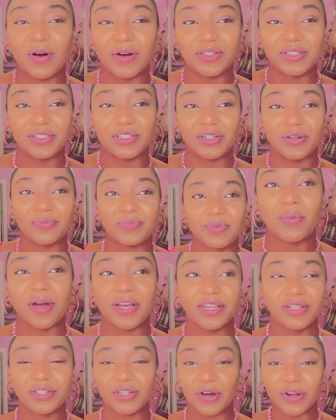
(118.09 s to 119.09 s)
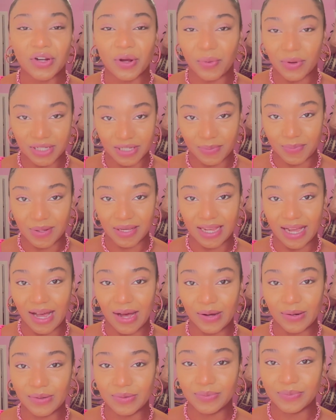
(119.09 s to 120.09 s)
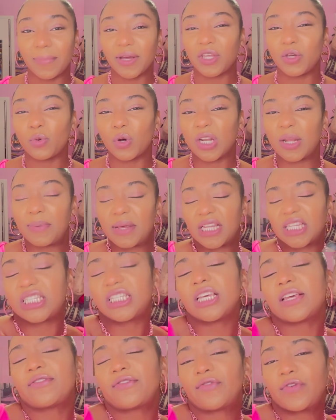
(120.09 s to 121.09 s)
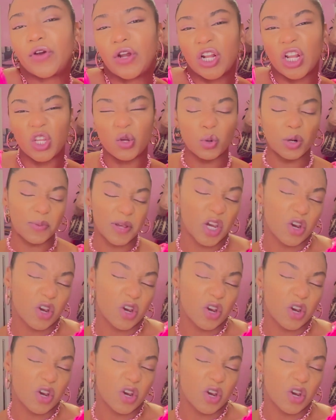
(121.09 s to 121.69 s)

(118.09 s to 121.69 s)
costume where you don't know what to pick out, but you want to be different and you want to be